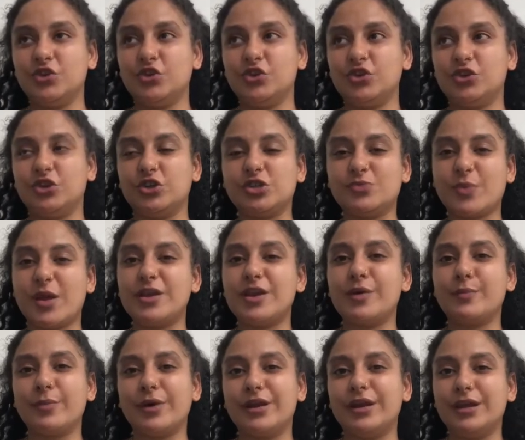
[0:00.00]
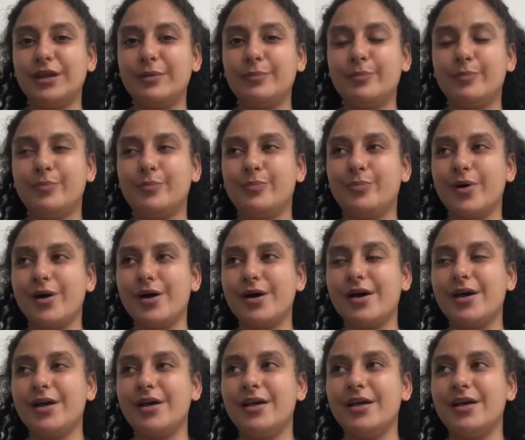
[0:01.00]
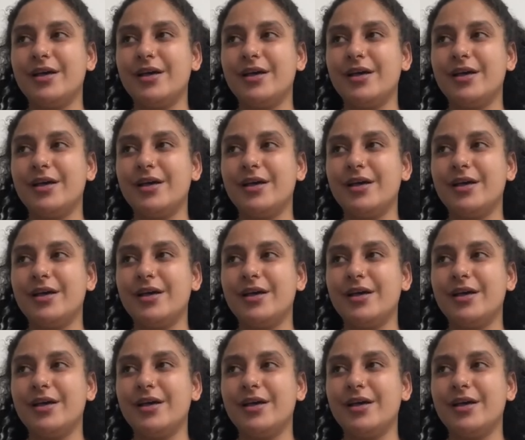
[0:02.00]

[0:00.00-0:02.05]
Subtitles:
you're spending money, but